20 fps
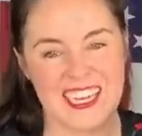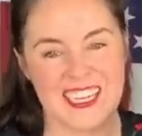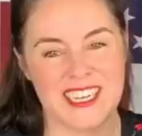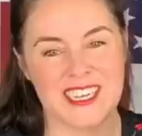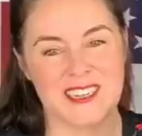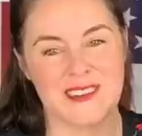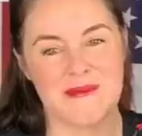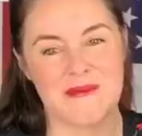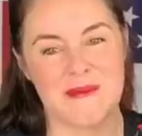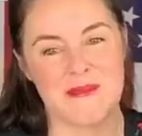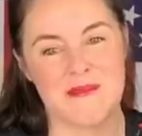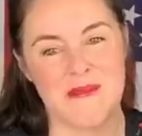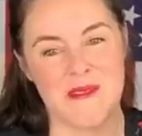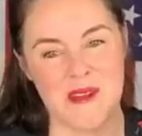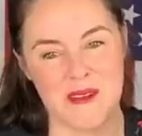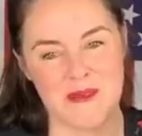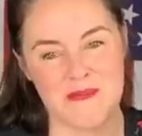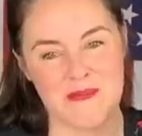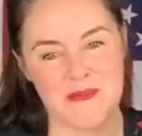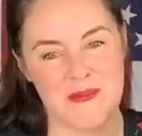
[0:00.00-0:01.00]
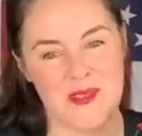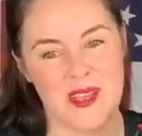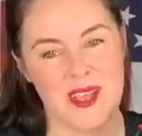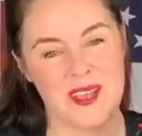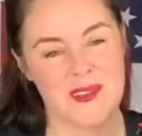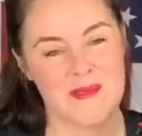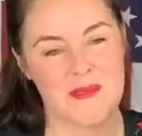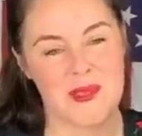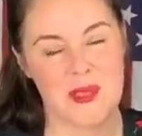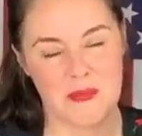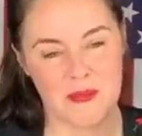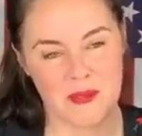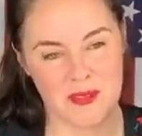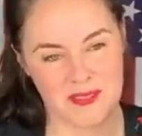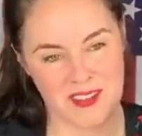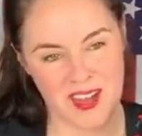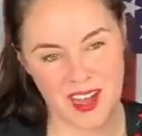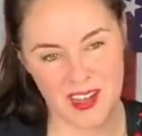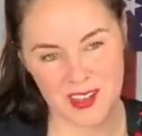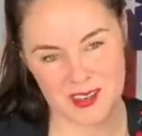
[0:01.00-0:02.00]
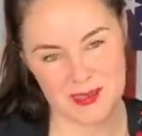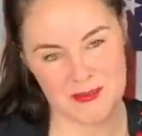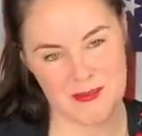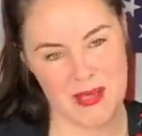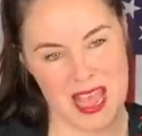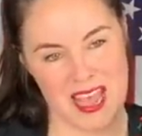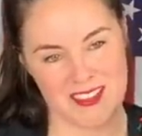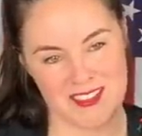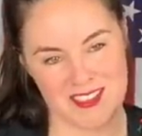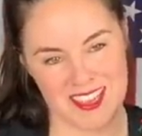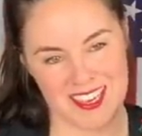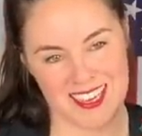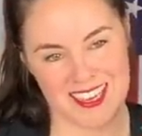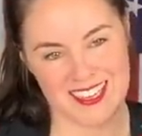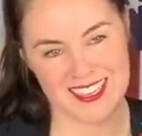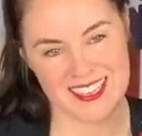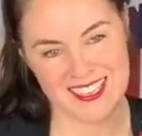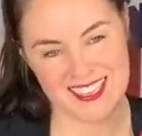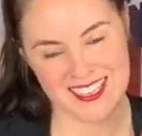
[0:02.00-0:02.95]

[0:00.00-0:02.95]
I need to be more people of color passing.